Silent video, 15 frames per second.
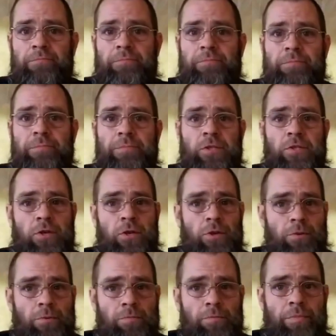so
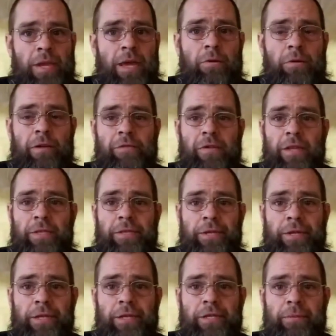now I've got the
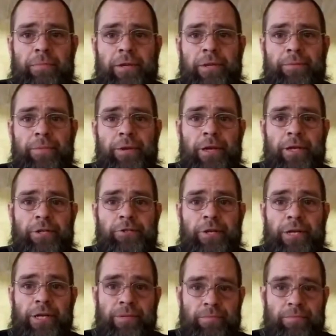neodymium nitrate,
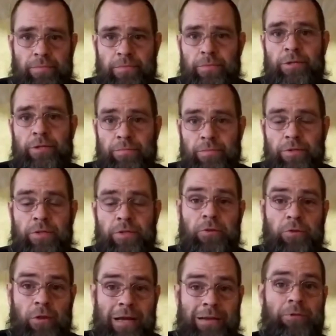you know,
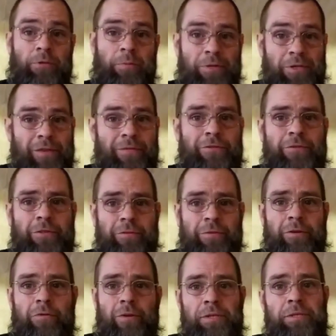subscriber specifically
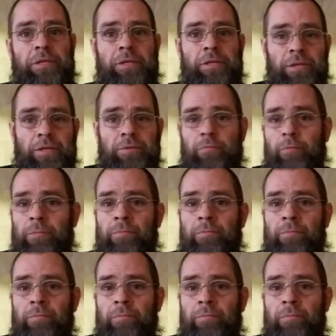requested this one.